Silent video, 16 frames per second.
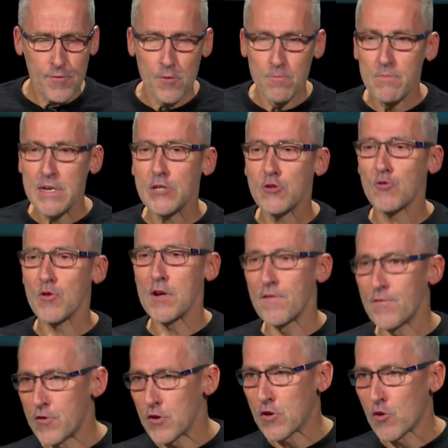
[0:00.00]
the mystery
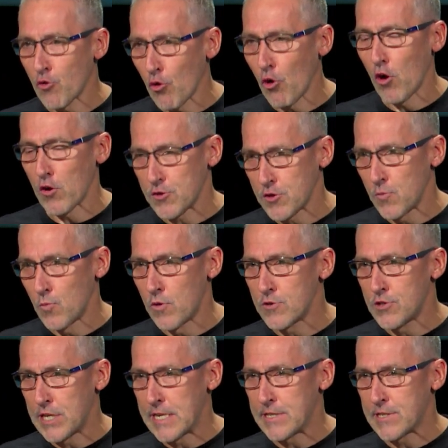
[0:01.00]
of the cross and
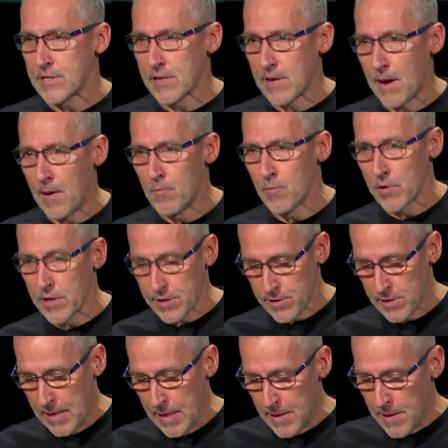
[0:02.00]
what Jesus
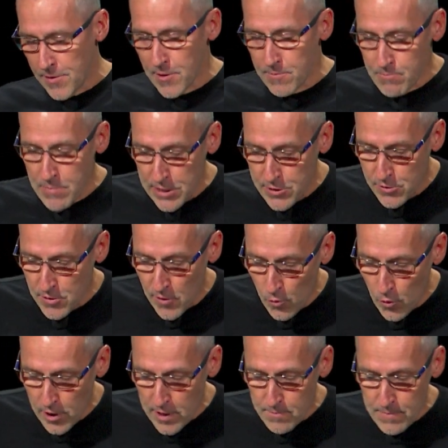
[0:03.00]
accomplished, the mystery of
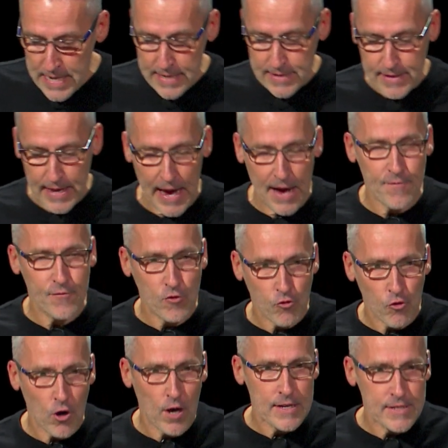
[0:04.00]
what it means to have
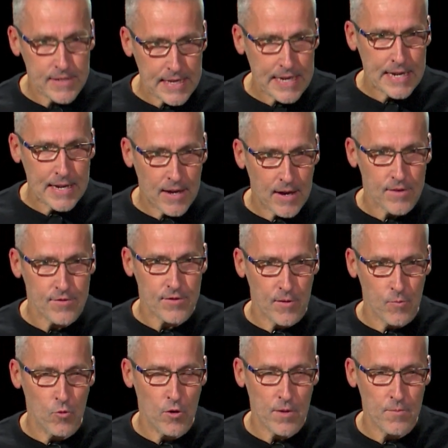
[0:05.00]
Christ in us
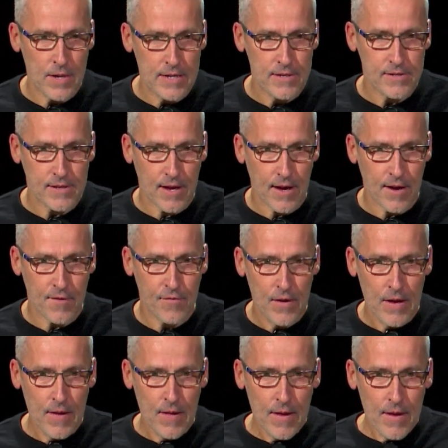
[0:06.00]
and what it means to have
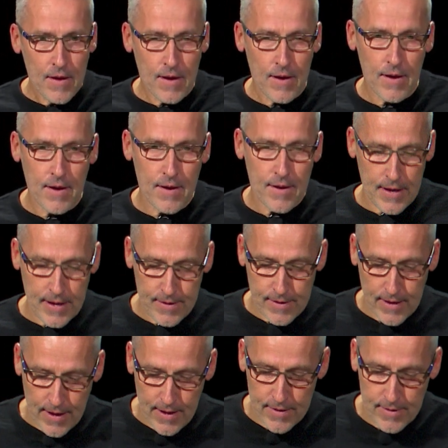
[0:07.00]
uh, and,
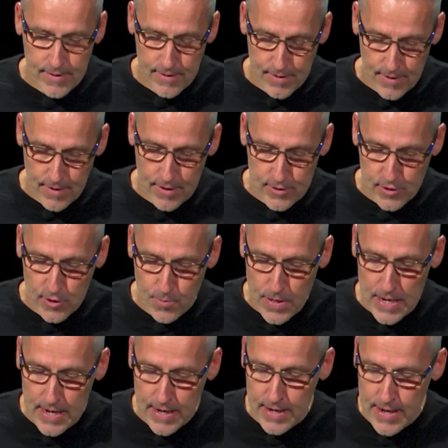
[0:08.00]
and us to
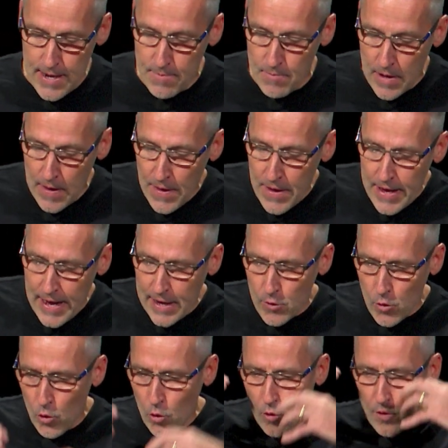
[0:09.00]
be in Him.
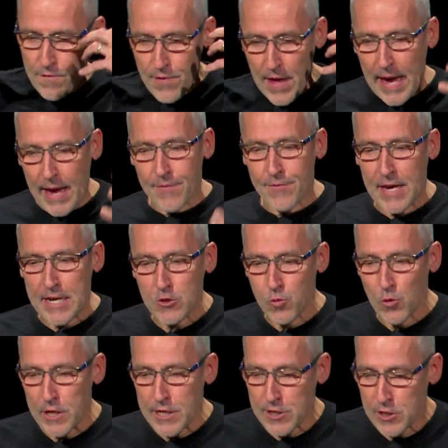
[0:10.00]
And all of that, and that's
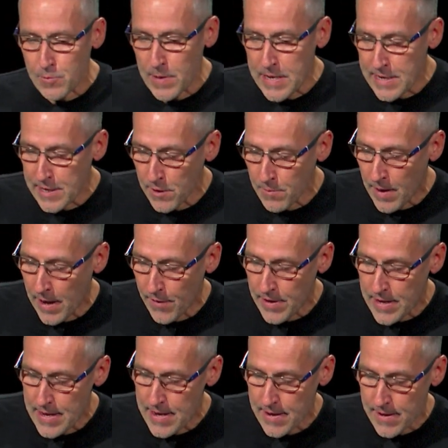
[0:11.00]
what He's speaking
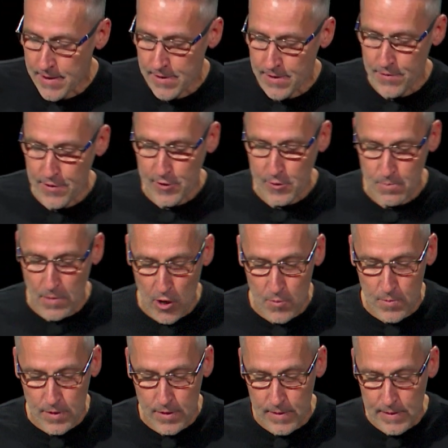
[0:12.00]
about here at this
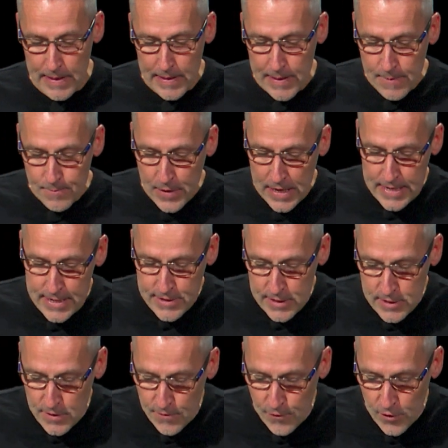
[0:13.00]
moment. Then He
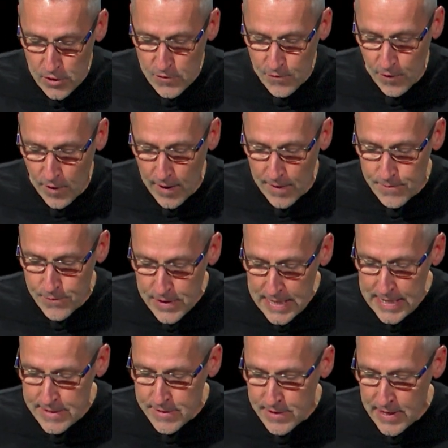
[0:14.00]
says in verse 5
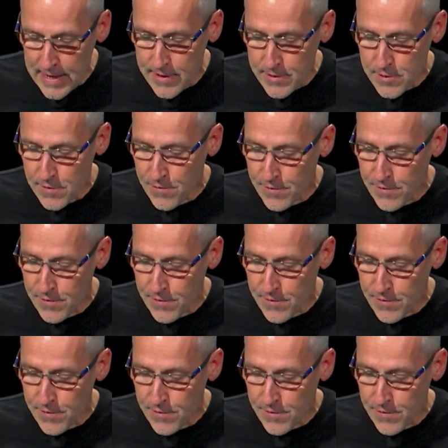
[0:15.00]
These things